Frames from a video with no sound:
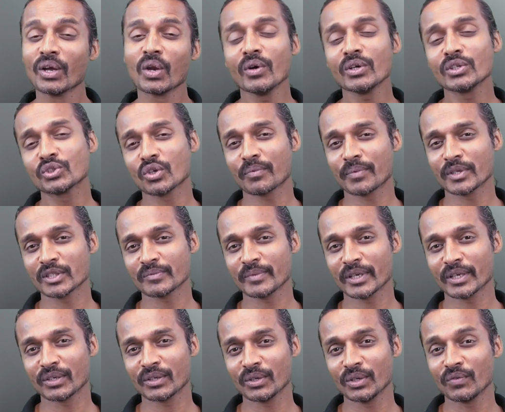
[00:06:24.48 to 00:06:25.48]
Now, what's your
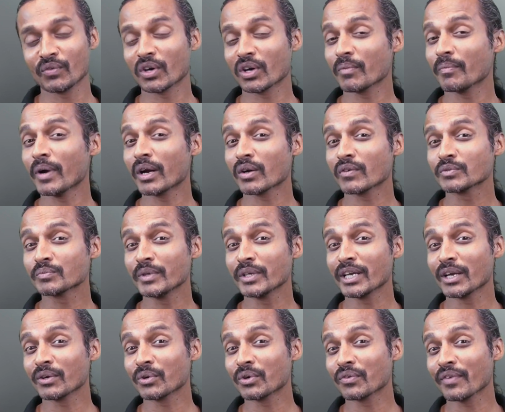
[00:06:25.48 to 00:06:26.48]
perspective? If you're a part of
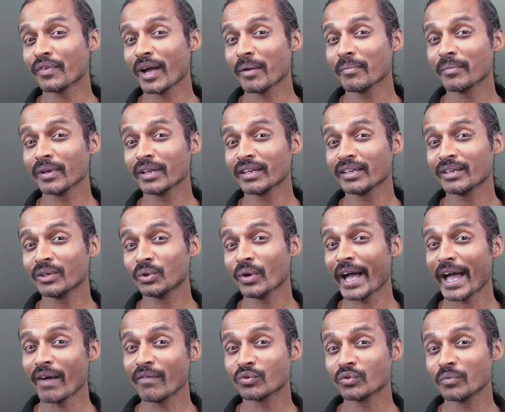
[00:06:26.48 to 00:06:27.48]
Speak and Grow family, you
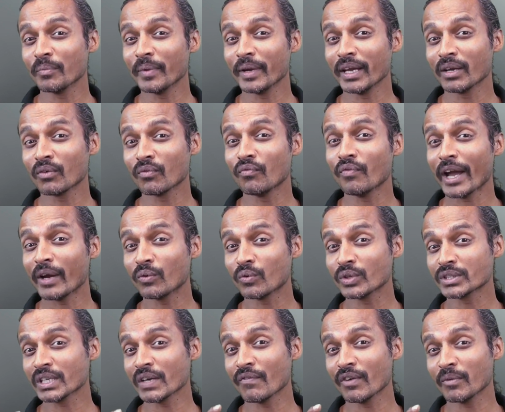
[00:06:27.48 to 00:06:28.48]
have to make 5
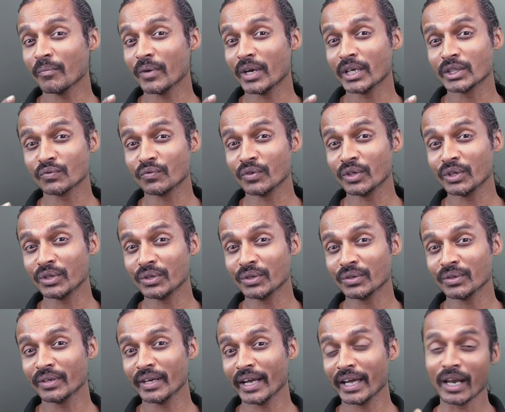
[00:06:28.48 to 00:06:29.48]
to 7 minutes
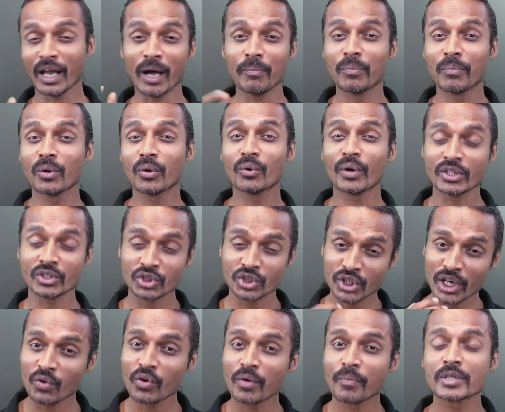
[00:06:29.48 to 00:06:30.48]
video and upload and
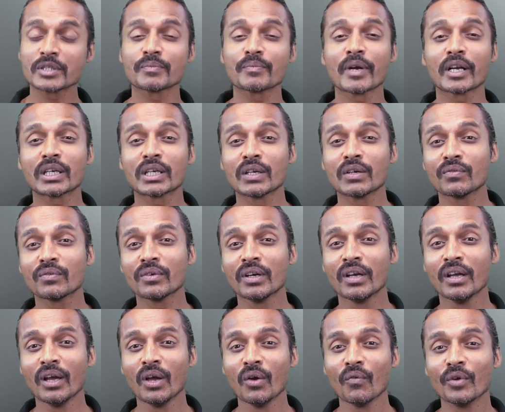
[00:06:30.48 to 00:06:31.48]
share your perspective
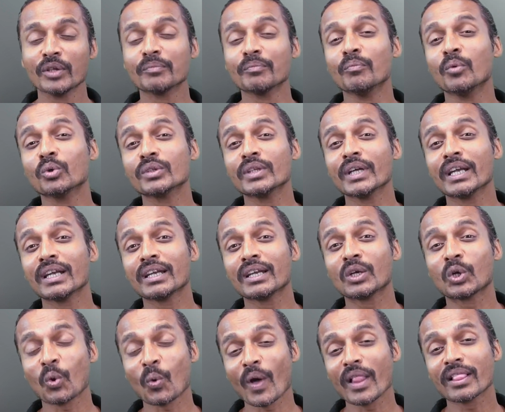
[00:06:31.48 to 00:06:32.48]
with more than
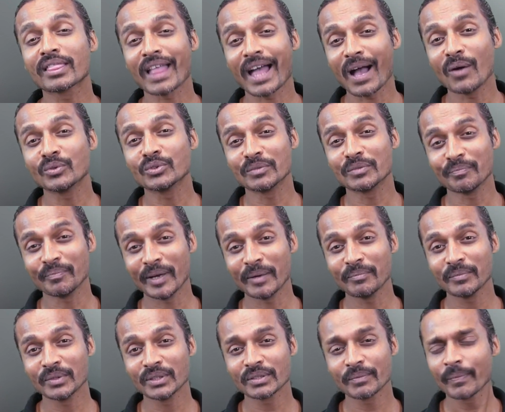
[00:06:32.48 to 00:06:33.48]
12,000
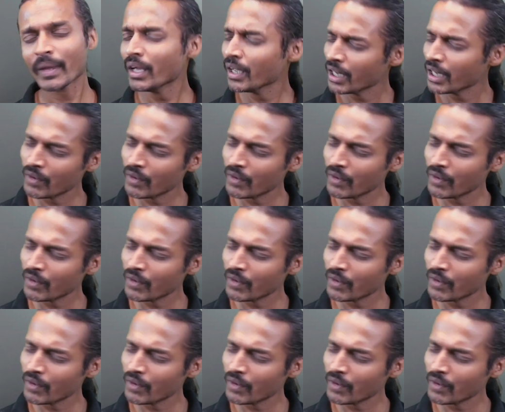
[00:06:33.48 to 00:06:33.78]
members.